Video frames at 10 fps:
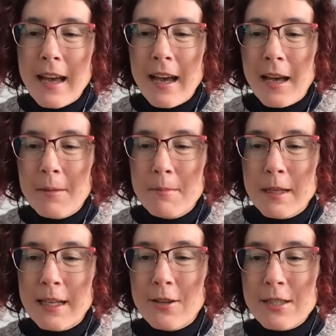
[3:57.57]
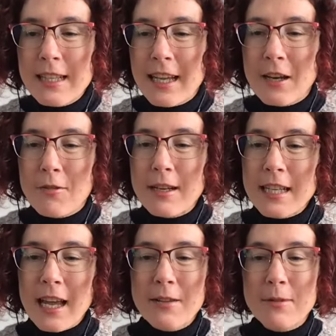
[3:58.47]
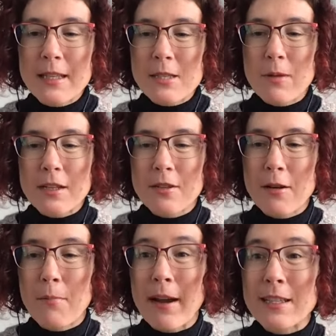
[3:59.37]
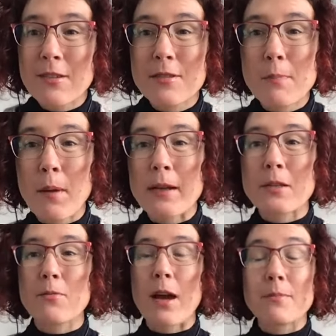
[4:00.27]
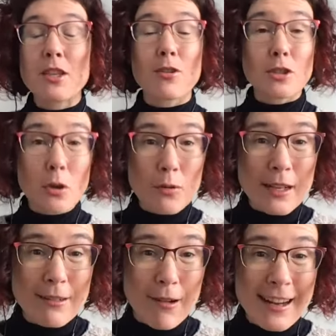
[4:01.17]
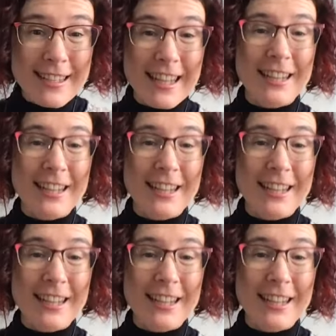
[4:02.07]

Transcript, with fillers: Um, it looks like a great Halloween sweater. It reminds you of spider webs. You're totally right.